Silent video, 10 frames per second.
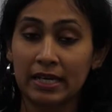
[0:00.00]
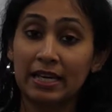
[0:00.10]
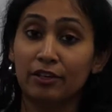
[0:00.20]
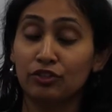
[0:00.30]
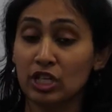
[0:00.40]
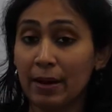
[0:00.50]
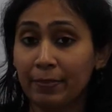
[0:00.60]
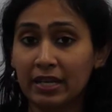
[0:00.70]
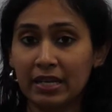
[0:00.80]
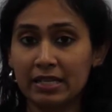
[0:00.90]
In
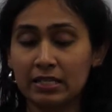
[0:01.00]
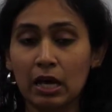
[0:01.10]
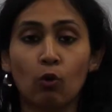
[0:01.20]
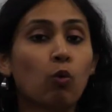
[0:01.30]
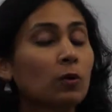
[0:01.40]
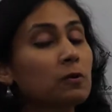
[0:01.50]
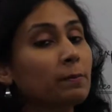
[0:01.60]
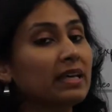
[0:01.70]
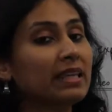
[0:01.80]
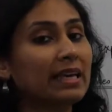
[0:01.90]
Japanese, what will
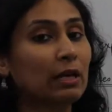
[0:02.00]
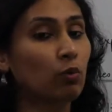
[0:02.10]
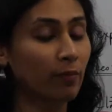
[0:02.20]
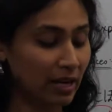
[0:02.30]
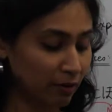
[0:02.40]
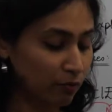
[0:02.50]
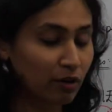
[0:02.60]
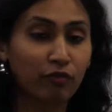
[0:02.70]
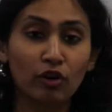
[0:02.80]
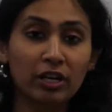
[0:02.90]
be the equivalent word
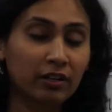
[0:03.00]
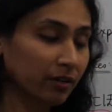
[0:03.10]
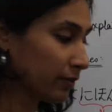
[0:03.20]
for it?